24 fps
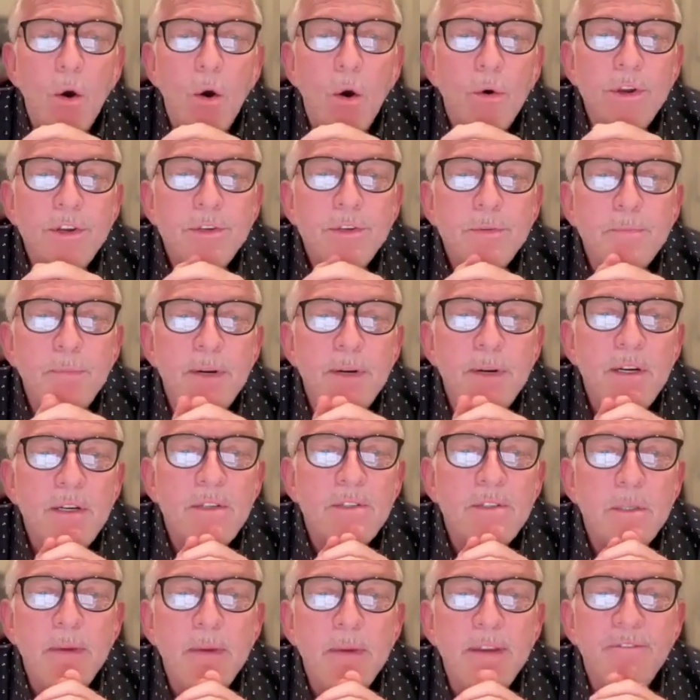Holy
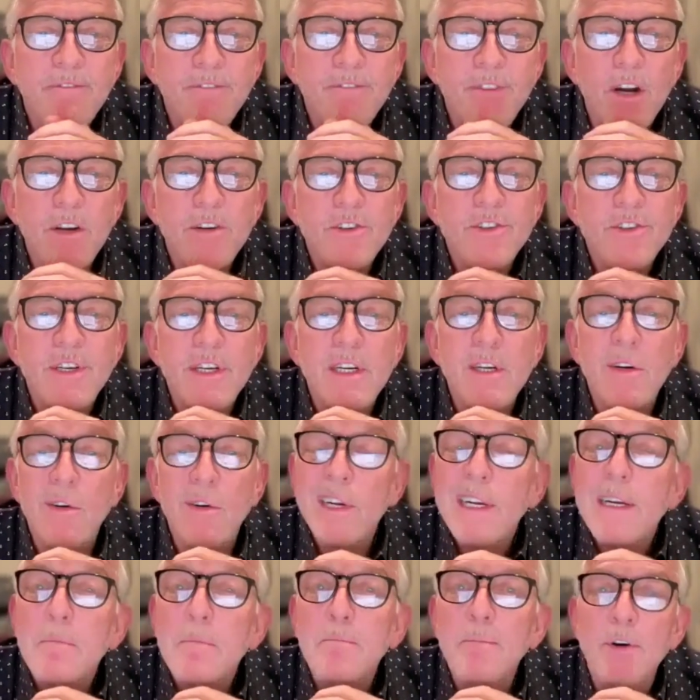Spirit to be functioning or
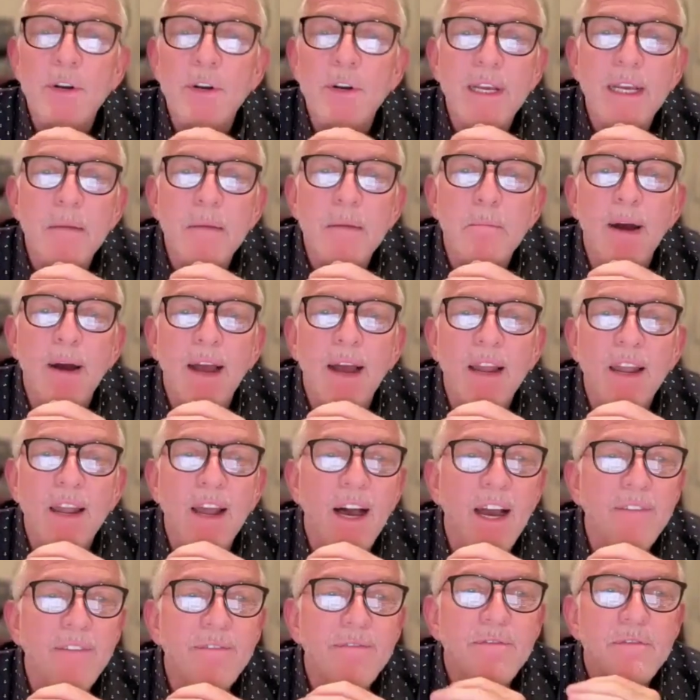inputting in my
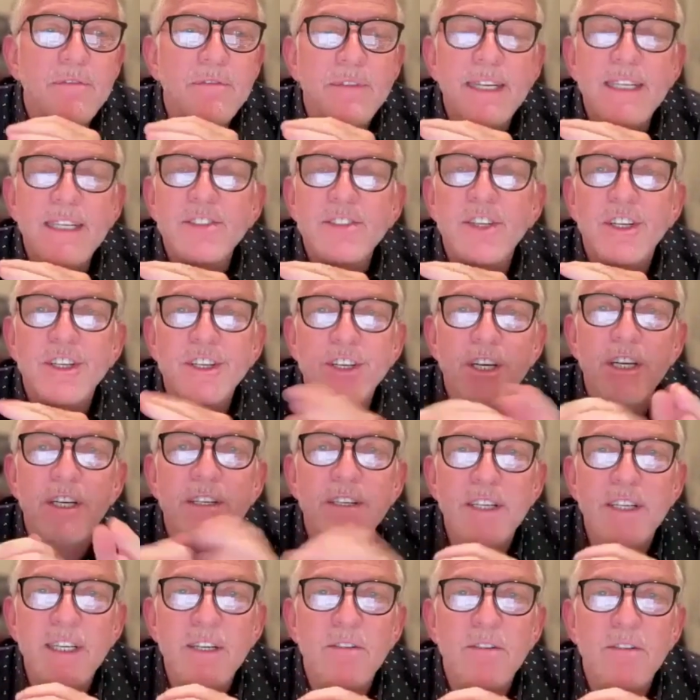life, it's a
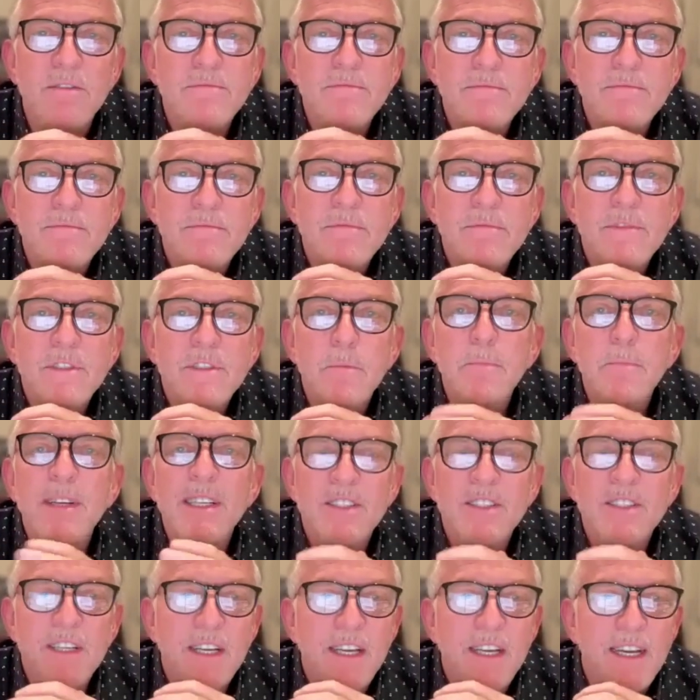done deal. It's a
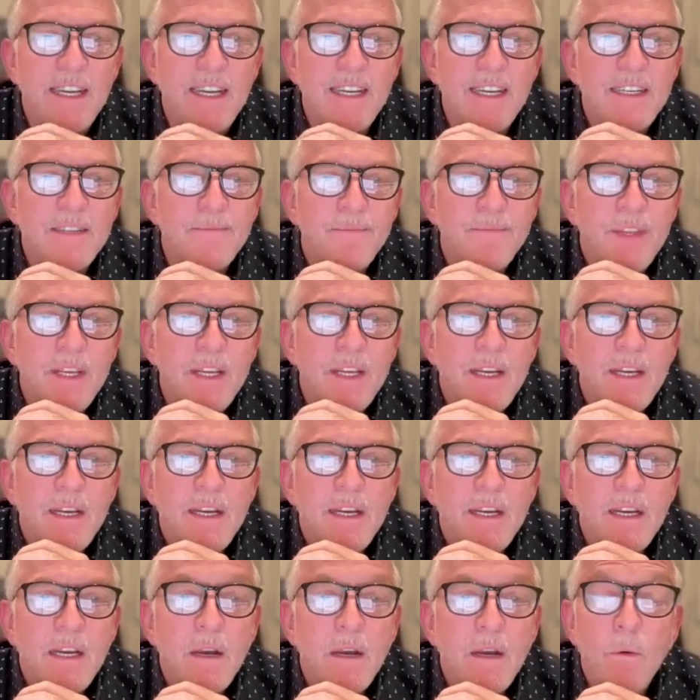piece of cake.
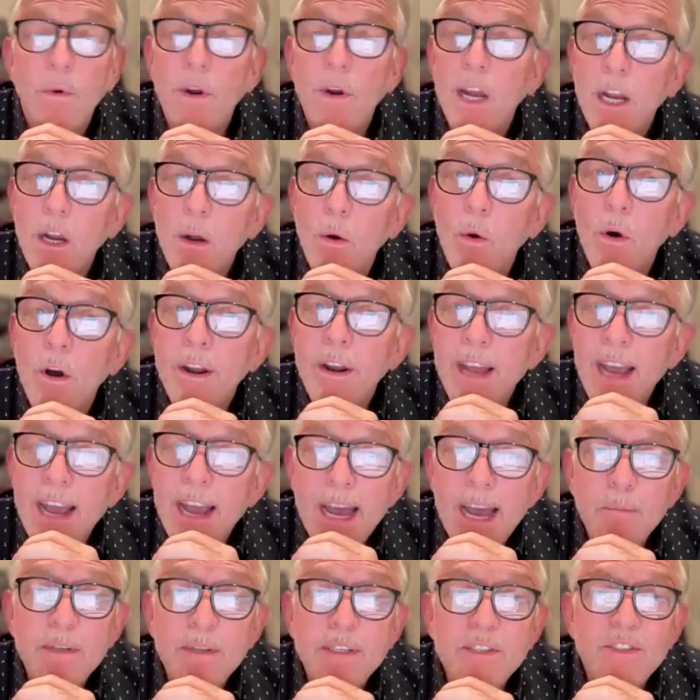When I go on
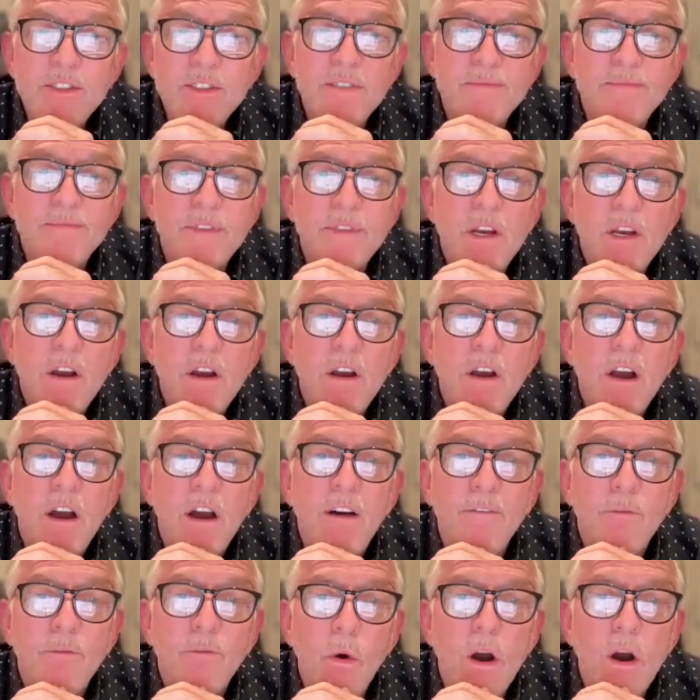habits
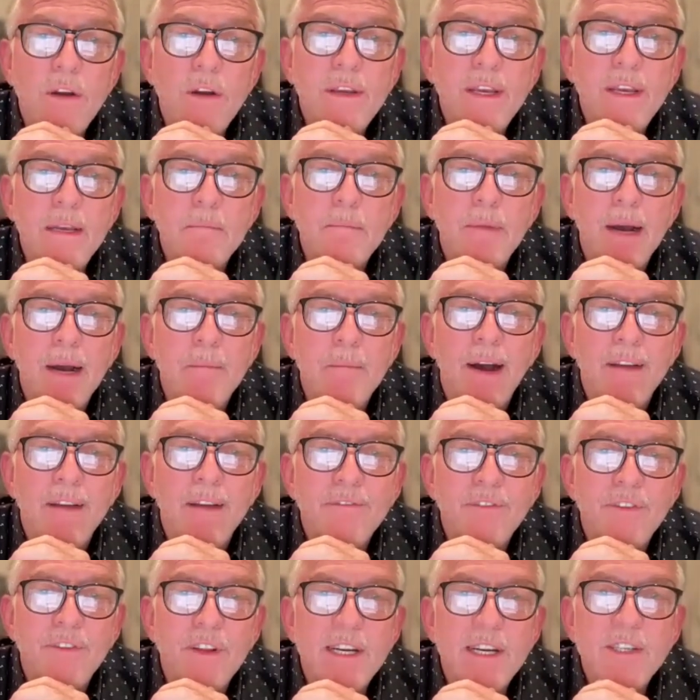of walking by my
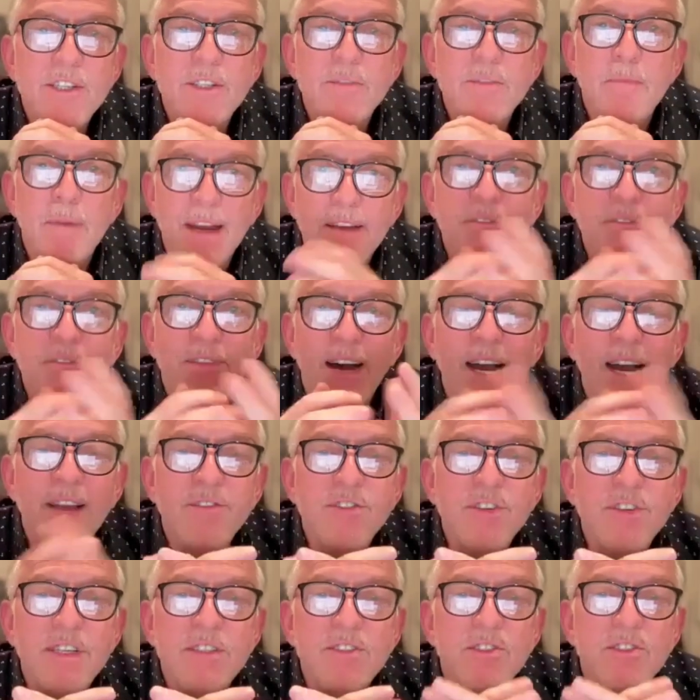flesh, my
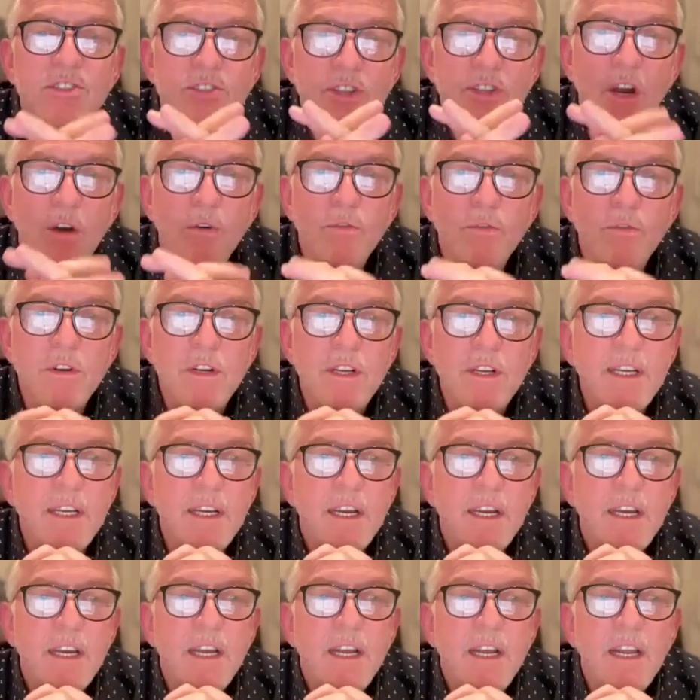five senses only,
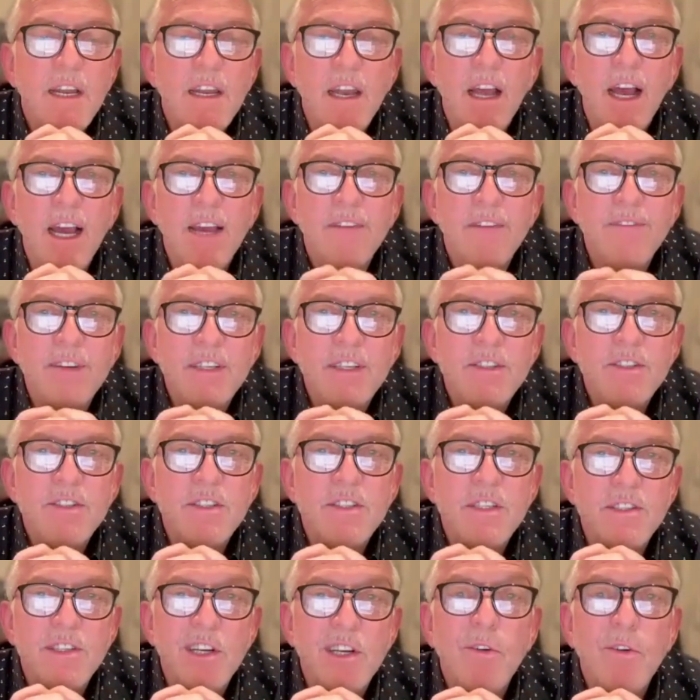life
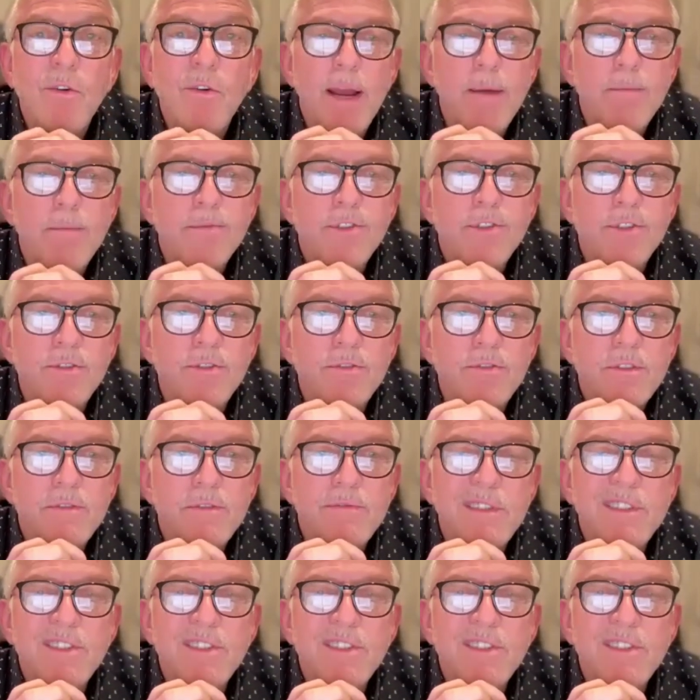is a crapshoot.